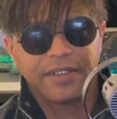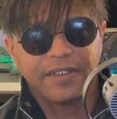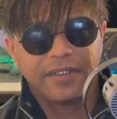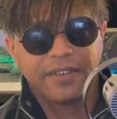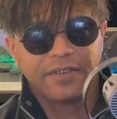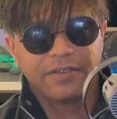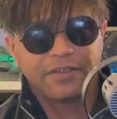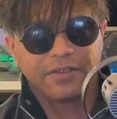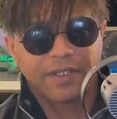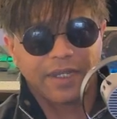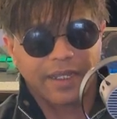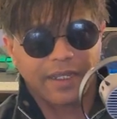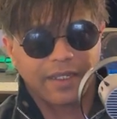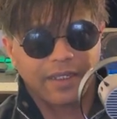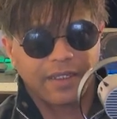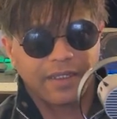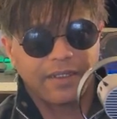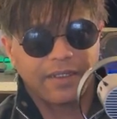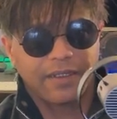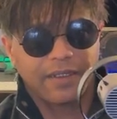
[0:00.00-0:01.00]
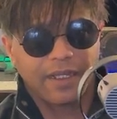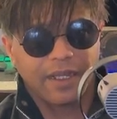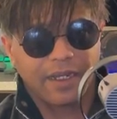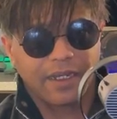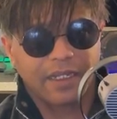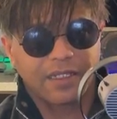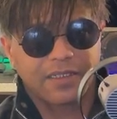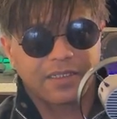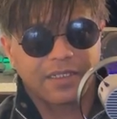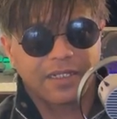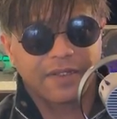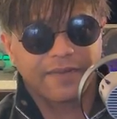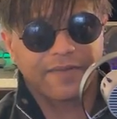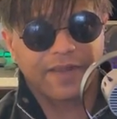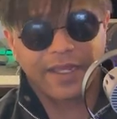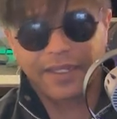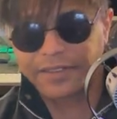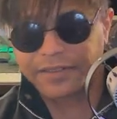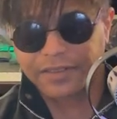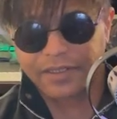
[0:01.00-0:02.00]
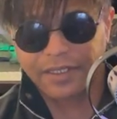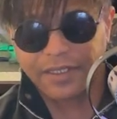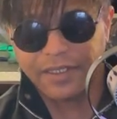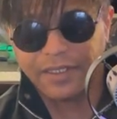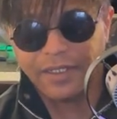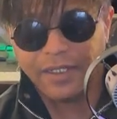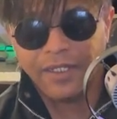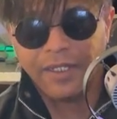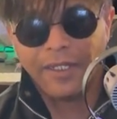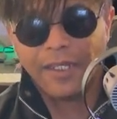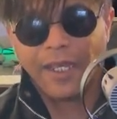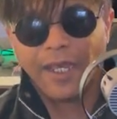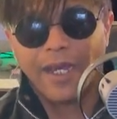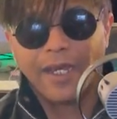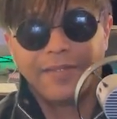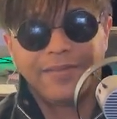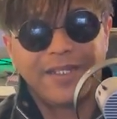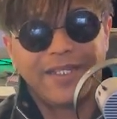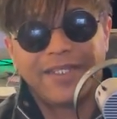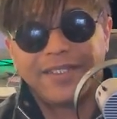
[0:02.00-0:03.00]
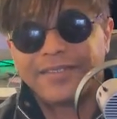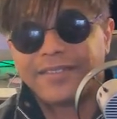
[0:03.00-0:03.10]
Tracking a lot of stuff actually, and